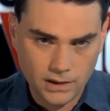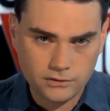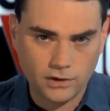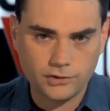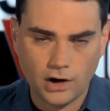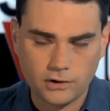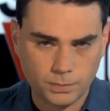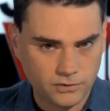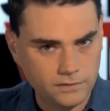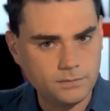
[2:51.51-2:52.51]
Sarah Jeong is
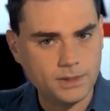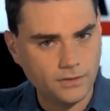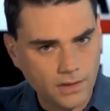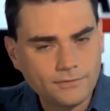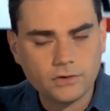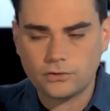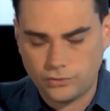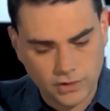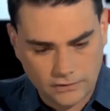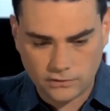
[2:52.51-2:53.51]
perceived to be on the left,
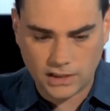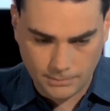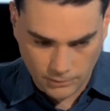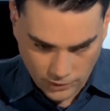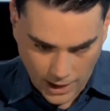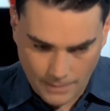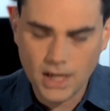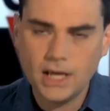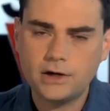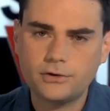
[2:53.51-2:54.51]
so she gets to keep her job.
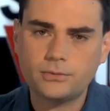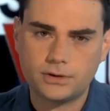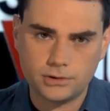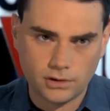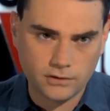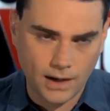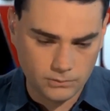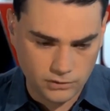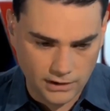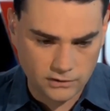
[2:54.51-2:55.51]
Here's what the New York
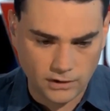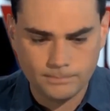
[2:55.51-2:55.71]
Times said. They